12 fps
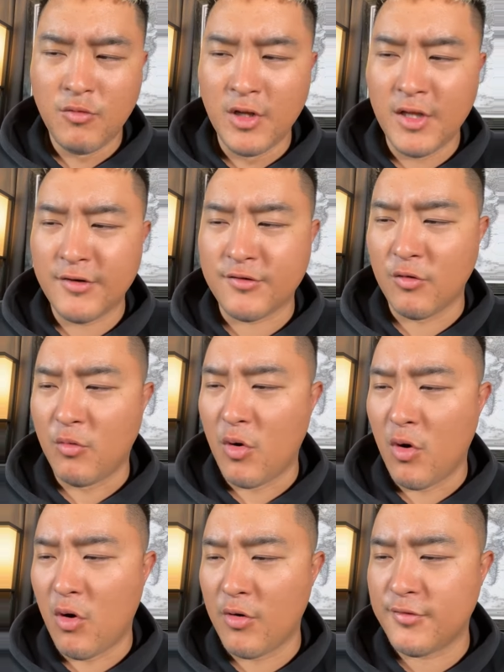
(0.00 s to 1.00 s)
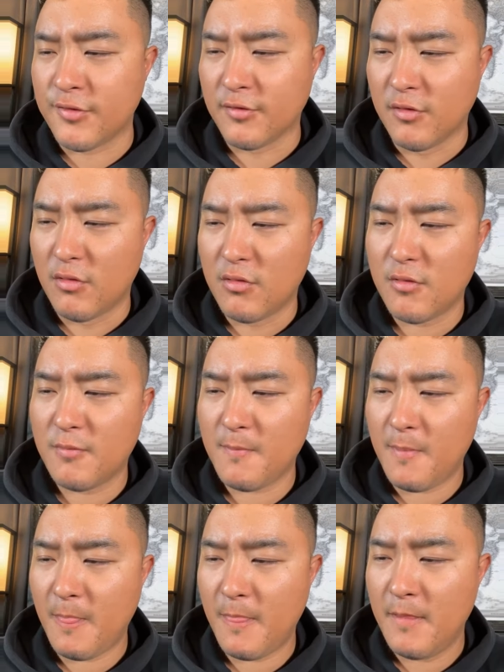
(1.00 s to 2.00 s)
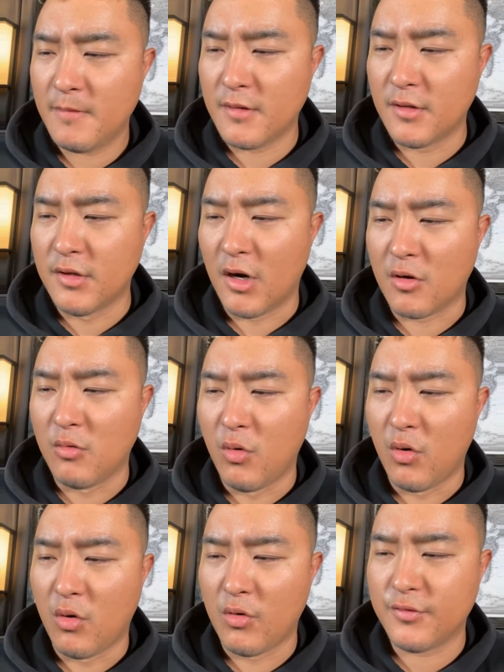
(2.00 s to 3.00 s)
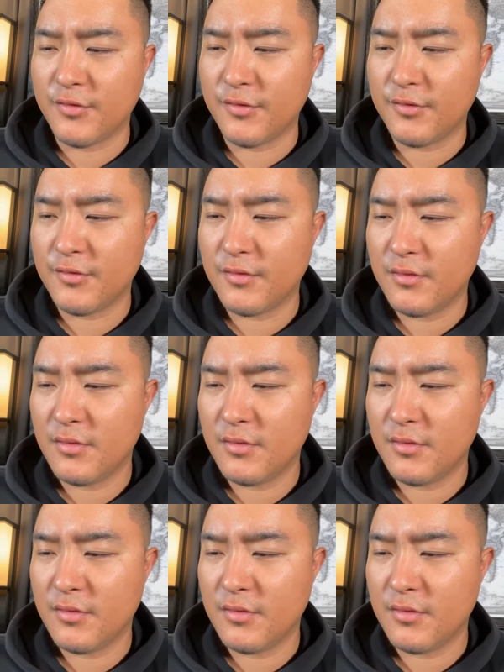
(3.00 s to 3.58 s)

Release the war horses, Lord. The dark war horses.